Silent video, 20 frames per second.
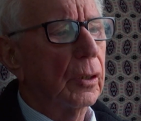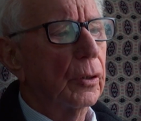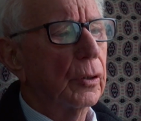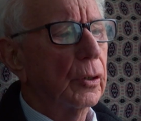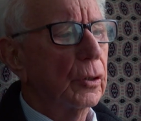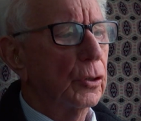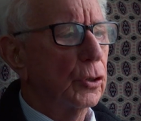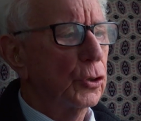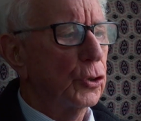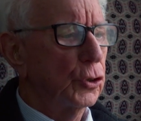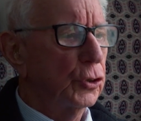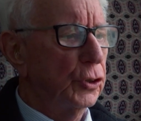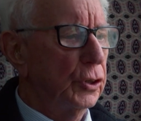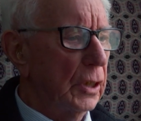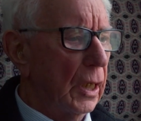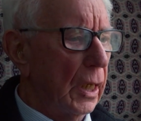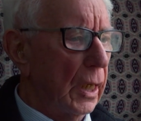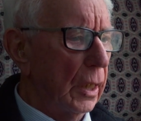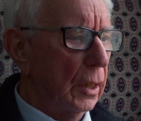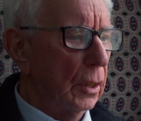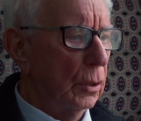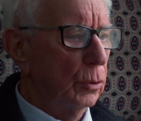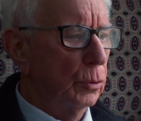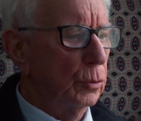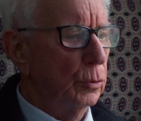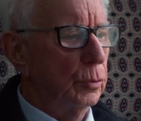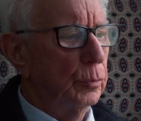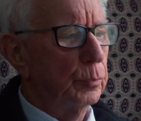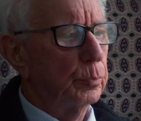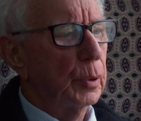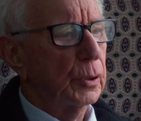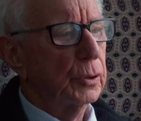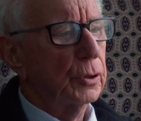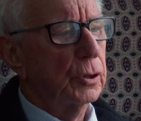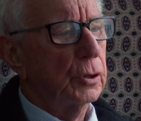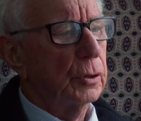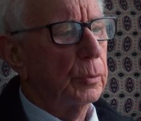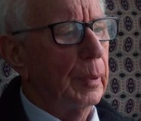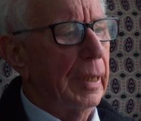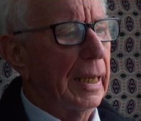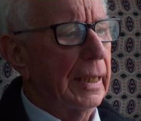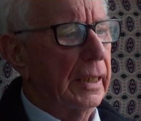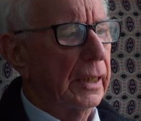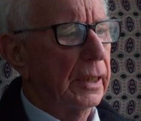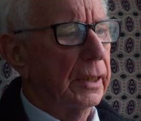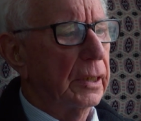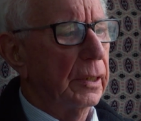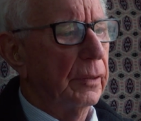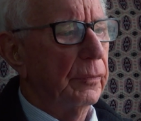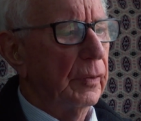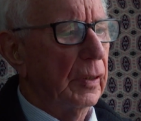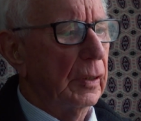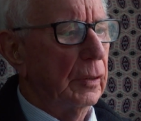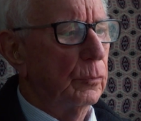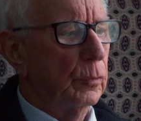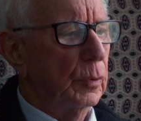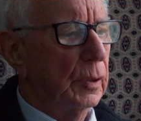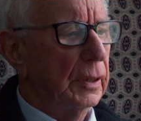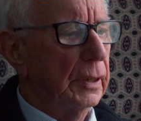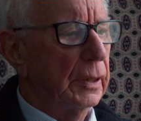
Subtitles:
got on to Shell, who put some additive in